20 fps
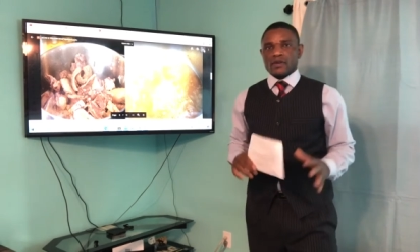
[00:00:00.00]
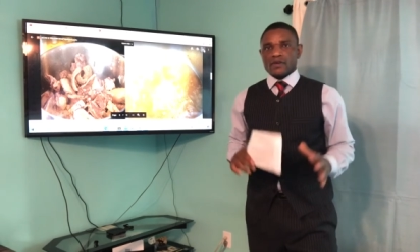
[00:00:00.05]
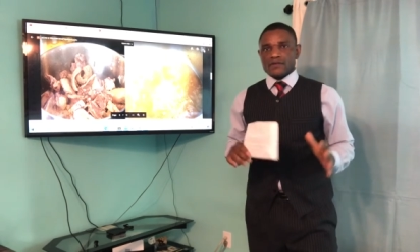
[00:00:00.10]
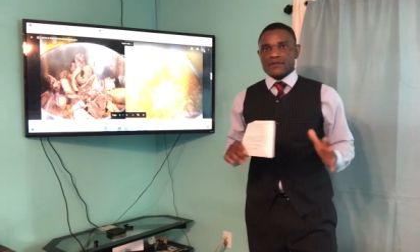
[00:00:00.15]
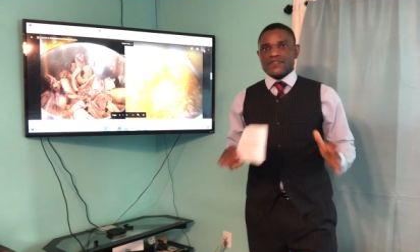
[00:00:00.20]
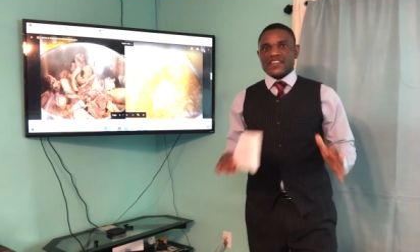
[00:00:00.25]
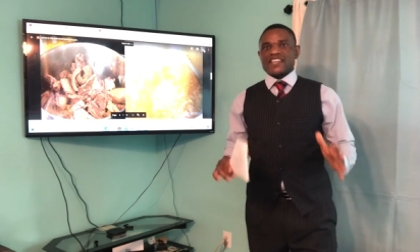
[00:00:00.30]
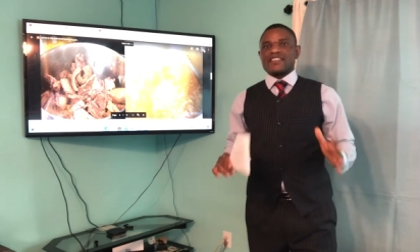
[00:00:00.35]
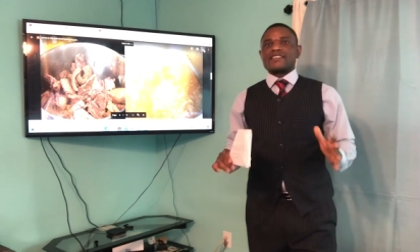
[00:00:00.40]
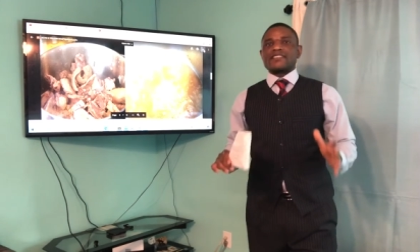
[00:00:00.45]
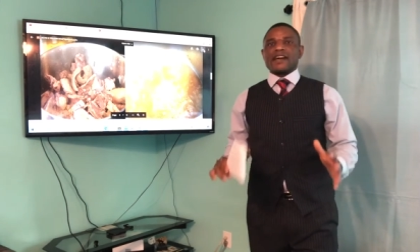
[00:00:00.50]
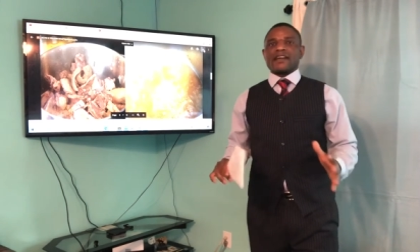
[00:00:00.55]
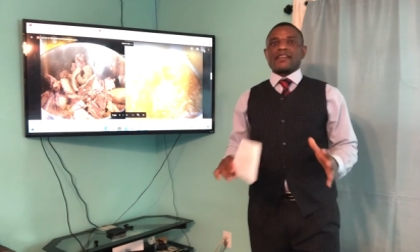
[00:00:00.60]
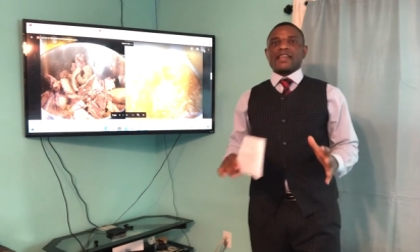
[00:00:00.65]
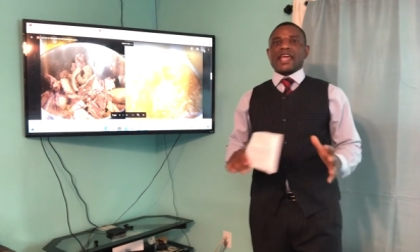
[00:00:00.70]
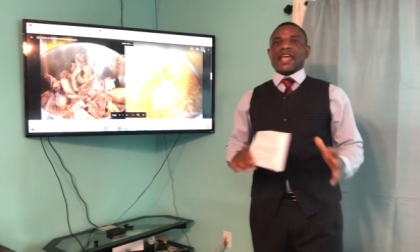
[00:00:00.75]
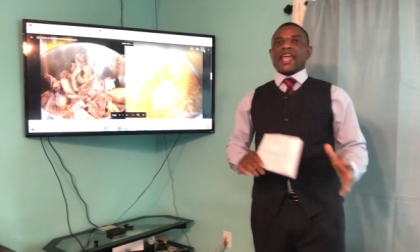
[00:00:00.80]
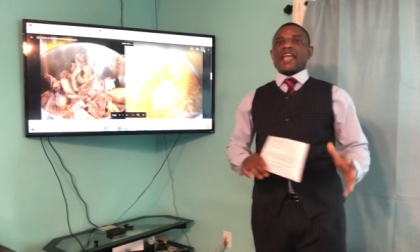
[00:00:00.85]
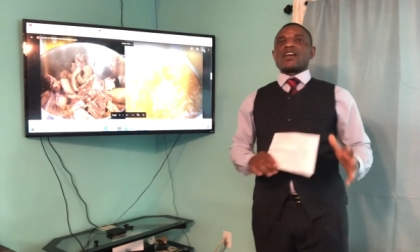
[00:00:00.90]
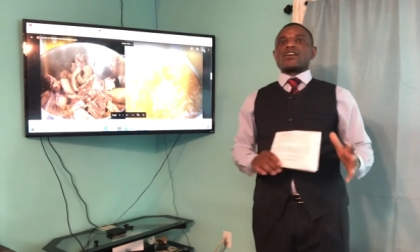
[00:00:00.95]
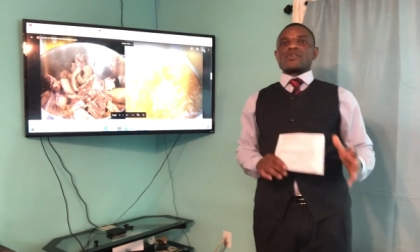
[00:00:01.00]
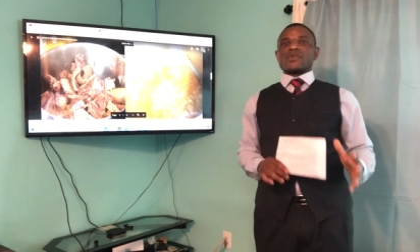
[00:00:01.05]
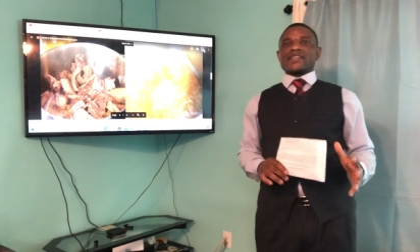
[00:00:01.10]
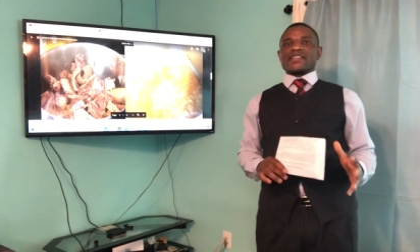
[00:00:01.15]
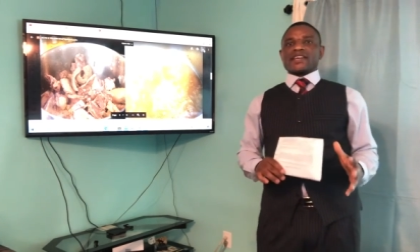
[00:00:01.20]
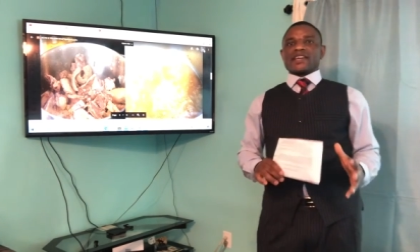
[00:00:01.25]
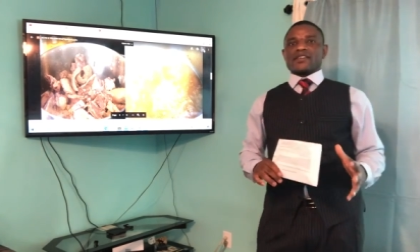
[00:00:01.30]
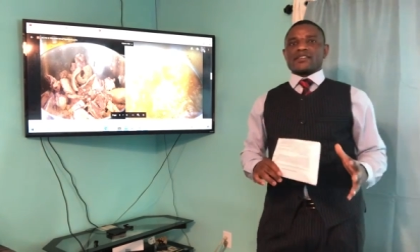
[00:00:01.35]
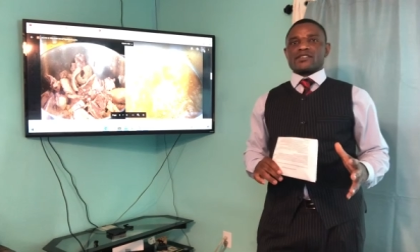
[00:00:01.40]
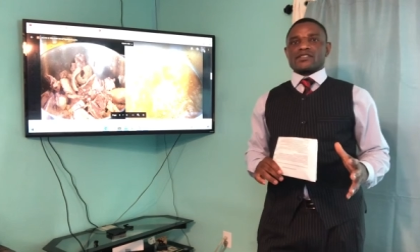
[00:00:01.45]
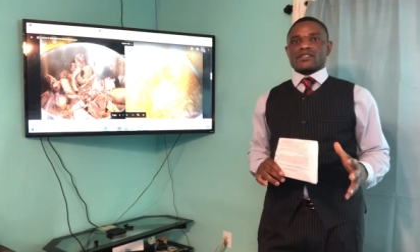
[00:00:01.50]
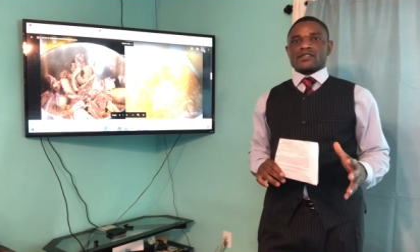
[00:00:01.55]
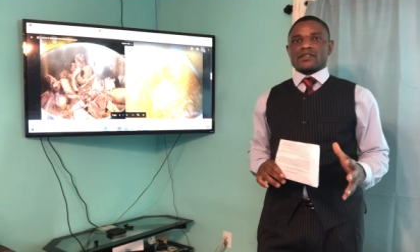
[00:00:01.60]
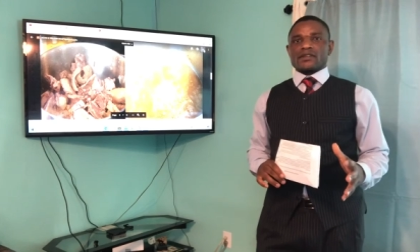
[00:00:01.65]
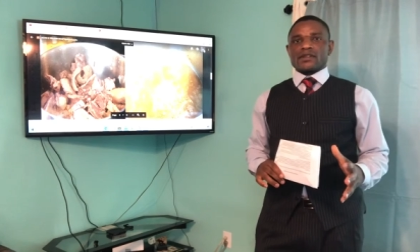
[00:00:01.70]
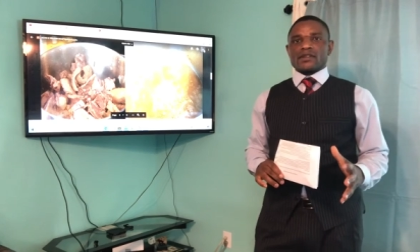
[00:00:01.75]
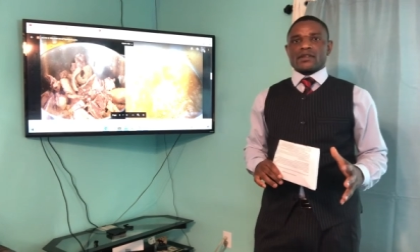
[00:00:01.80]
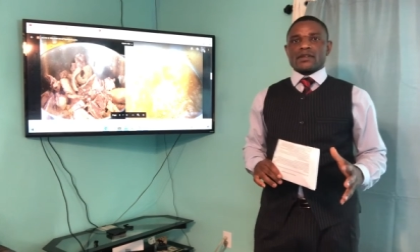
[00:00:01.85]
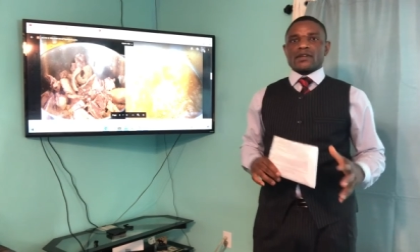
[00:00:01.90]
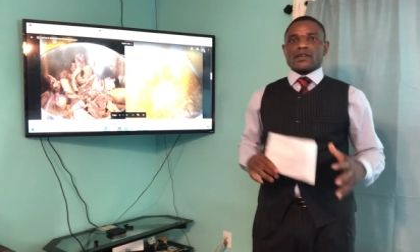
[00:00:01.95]
these are the ingredients
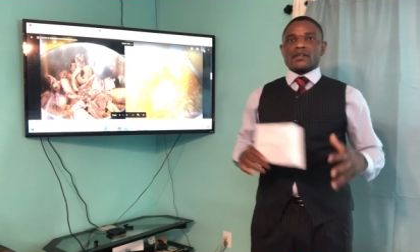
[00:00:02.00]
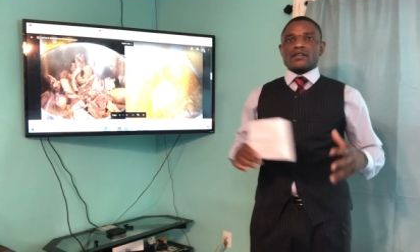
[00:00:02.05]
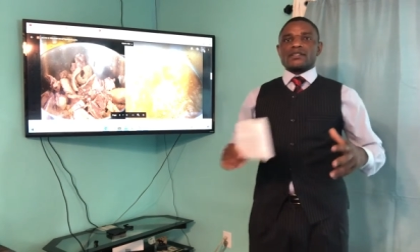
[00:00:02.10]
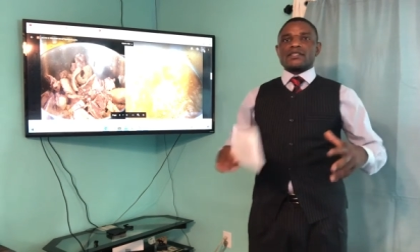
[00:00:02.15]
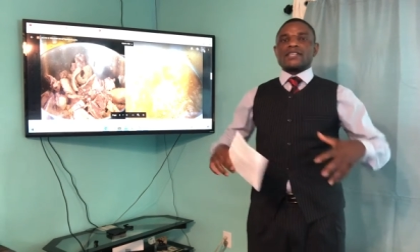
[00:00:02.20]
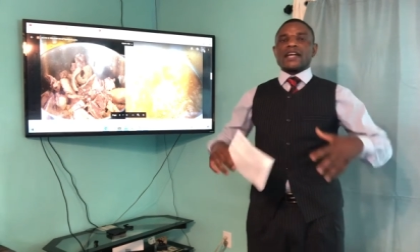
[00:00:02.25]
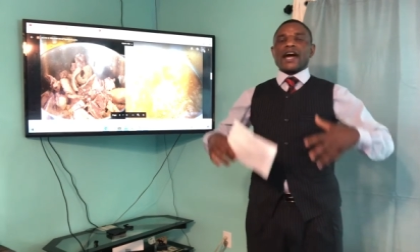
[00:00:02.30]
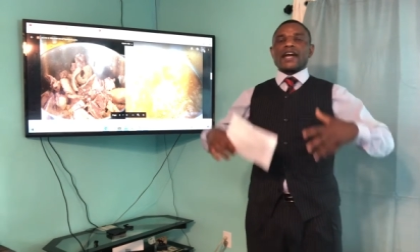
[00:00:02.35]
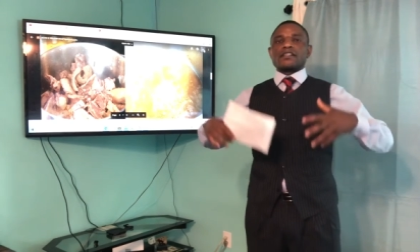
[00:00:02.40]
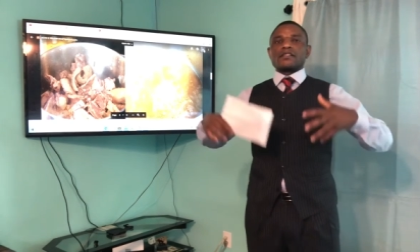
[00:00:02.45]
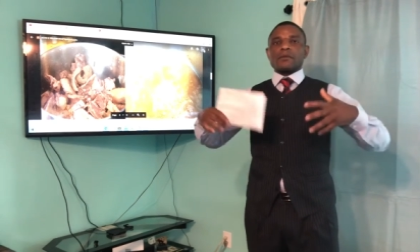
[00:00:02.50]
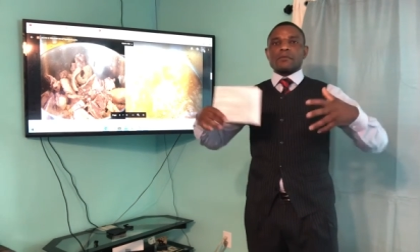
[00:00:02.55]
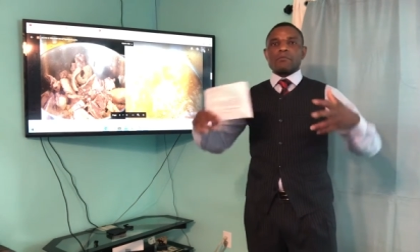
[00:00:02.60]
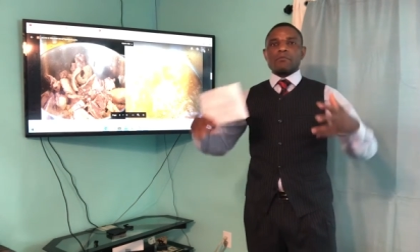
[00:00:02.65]
that